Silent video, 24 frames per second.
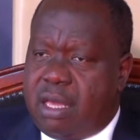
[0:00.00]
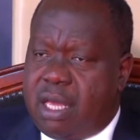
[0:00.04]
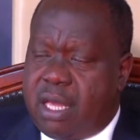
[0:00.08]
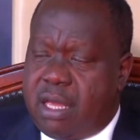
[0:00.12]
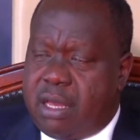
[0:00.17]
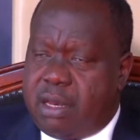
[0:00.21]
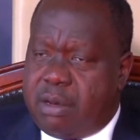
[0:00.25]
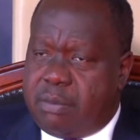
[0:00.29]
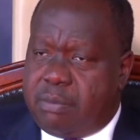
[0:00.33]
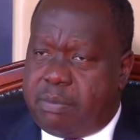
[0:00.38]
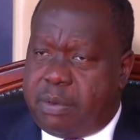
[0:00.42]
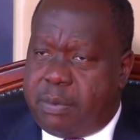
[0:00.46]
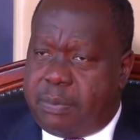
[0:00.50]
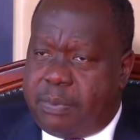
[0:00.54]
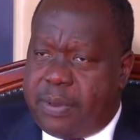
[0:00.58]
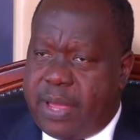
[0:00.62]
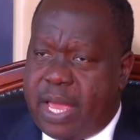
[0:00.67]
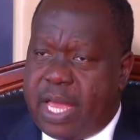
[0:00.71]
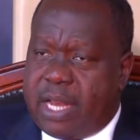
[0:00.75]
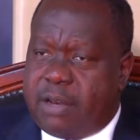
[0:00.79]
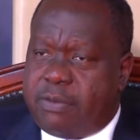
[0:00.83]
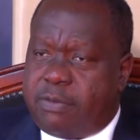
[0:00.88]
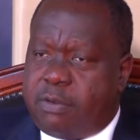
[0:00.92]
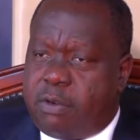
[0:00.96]
and
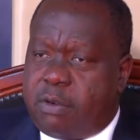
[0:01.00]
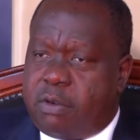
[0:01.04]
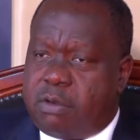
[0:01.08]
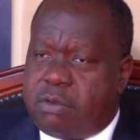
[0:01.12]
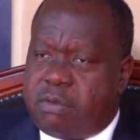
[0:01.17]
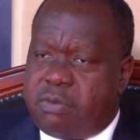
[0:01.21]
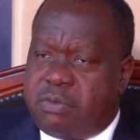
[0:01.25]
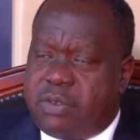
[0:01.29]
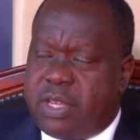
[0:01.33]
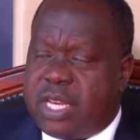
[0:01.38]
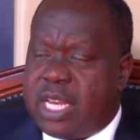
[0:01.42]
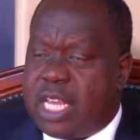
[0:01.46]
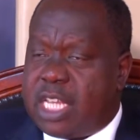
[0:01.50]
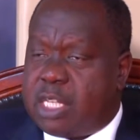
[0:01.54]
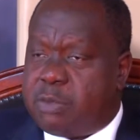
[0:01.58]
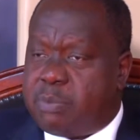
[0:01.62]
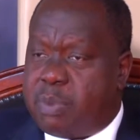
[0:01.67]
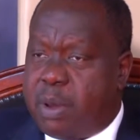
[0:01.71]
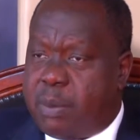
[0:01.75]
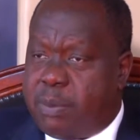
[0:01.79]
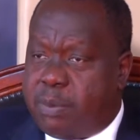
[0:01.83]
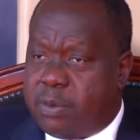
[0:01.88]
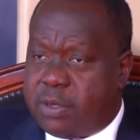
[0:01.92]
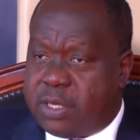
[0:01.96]
prepared for various
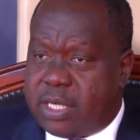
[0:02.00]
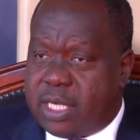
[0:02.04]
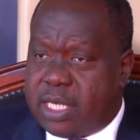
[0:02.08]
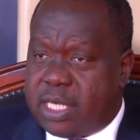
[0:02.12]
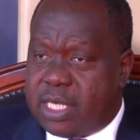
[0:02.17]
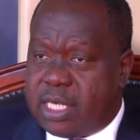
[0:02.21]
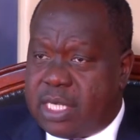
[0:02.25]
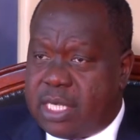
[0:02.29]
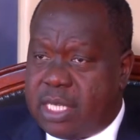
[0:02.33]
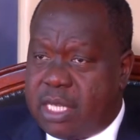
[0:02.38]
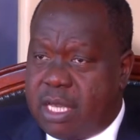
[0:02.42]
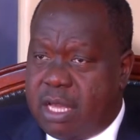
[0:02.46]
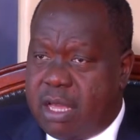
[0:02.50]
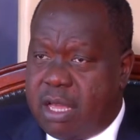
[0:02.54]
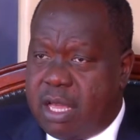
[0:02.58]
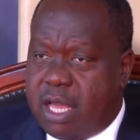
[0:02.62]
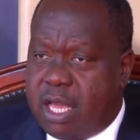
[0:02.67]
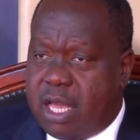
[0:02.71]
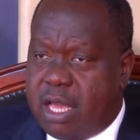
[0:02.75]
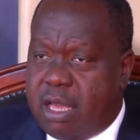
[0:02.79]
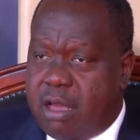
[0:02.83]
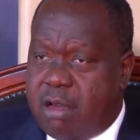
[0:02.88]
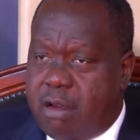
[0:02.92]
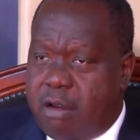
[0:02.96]
purposes
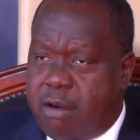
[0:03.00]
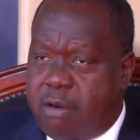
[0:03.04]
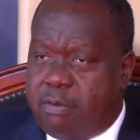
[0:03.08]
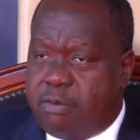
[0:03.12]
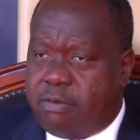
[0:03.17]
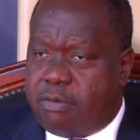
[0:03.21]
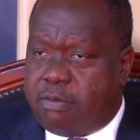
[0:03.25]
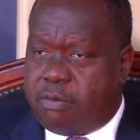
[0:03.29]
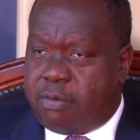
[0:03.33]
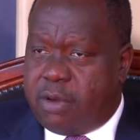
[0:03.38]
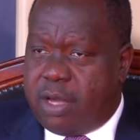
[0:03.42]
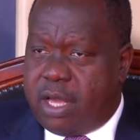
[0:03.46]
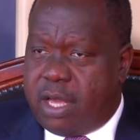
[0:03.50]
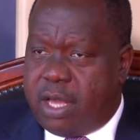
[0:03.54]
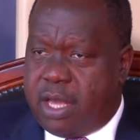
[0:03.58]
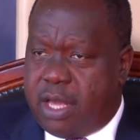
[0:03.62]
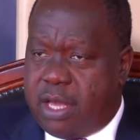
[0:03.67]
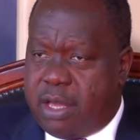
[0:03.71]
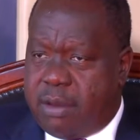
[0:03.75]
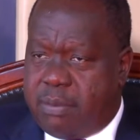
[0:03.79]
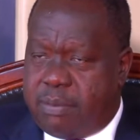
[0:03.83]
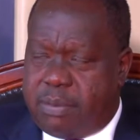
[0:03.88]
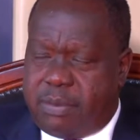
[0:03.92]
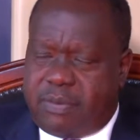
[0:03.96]
of
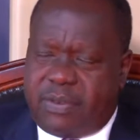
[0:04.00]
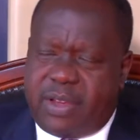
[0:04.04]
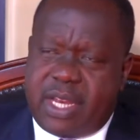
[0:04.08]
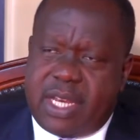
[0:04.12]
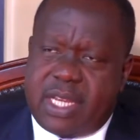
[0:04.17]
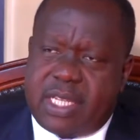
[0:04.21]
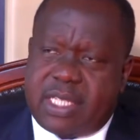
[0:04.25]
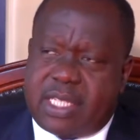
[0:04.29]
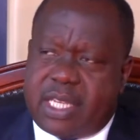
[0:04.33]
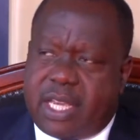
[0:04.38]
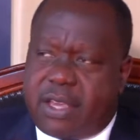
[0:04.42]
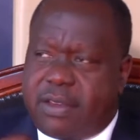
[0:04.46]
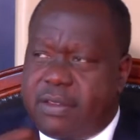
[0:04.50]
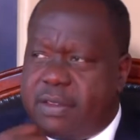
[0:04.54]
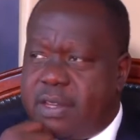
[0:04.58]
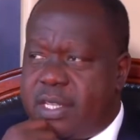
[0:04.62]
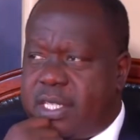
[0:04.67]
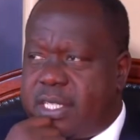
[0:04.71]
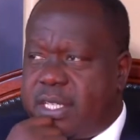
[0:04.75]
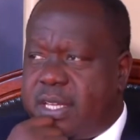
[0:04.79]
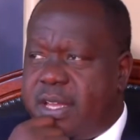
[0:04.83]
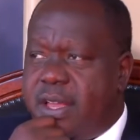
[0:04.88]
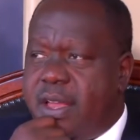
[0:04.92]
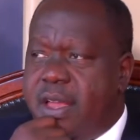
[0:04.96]
providing security.